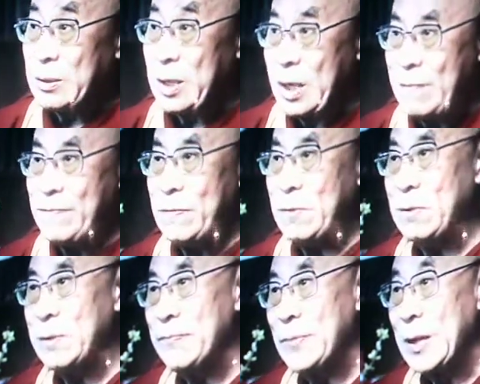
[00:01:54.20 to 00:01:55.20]
Therefore,
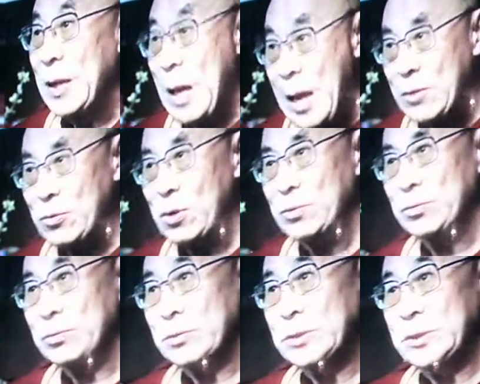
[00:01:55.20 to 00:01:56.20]
and
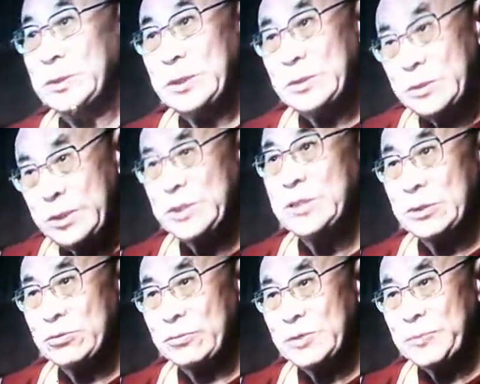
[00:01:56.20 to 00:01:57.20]
also you see the
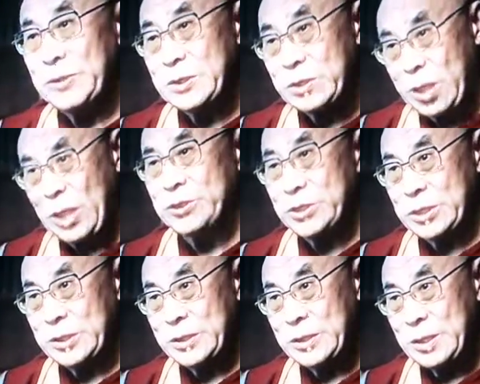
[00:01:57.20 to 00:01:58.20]
richness of Tibetan
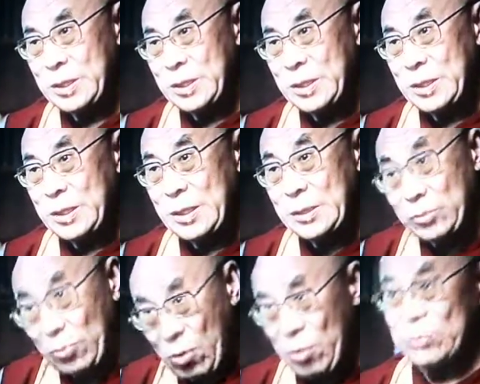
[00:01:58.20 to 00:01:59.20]
culture.
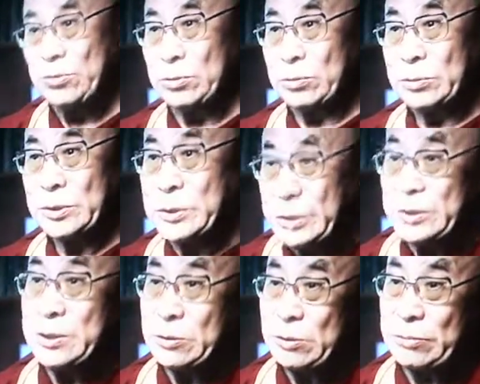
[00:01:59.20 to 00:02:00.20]
It's also the
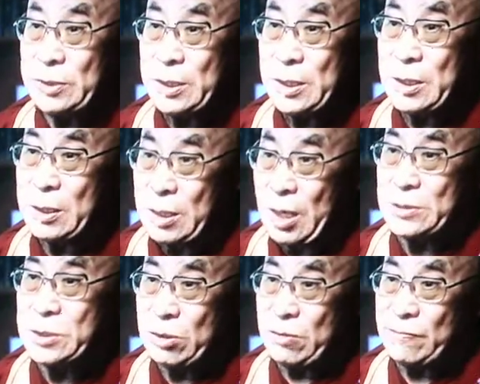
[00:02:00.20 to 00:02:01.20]
richness of the
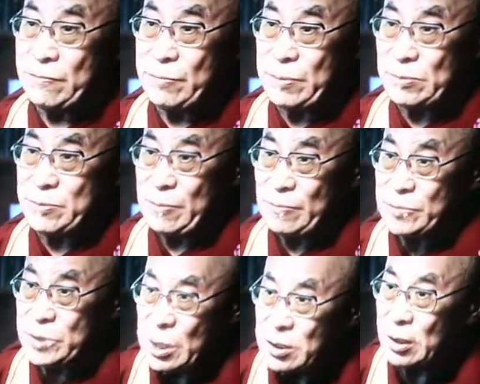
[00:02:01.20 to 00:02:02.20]
culture of people of
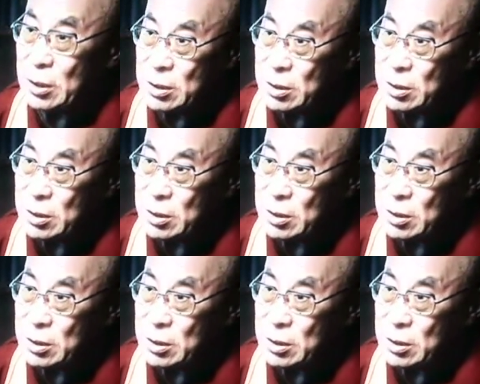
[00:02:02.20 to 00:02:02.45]
China.